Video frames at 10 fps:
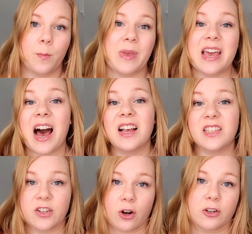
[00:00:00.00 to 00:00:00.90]

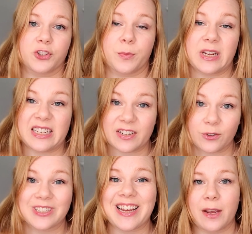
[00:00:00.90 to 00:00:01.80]
Because there are so many
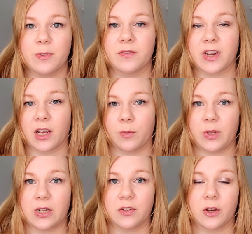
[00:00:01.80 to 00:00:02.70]
different types of
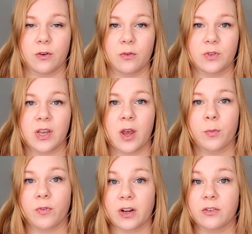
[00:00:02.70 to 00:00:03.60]
diabetes codes,
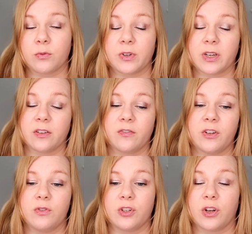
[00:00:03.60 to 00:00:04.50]
providers will get
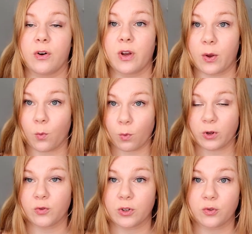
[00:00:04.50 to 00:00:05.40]
confused and go, okay, well,
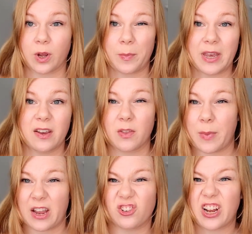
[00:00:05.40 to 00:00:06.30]
which one do I pick if the
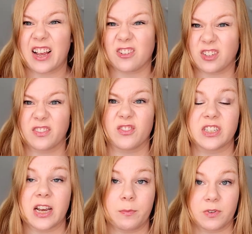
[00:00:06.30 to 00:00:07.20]
patient has all different
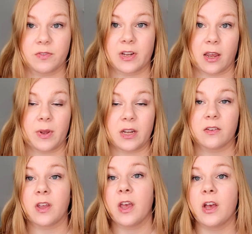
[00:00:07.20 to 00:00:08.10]
types of
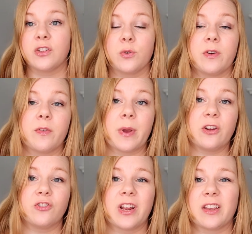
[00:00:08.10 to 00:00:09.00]
diabetes? So if the
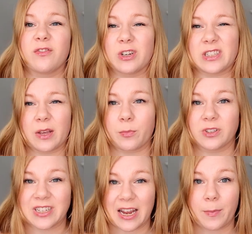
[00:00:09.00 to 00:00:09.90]
patient has, for
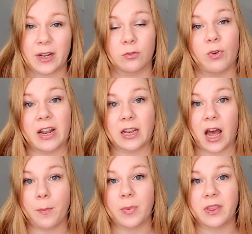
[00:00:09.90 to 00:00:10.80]
example, diabetic
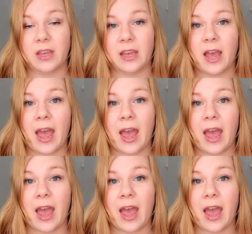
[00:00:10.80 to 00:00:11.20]
retinopathy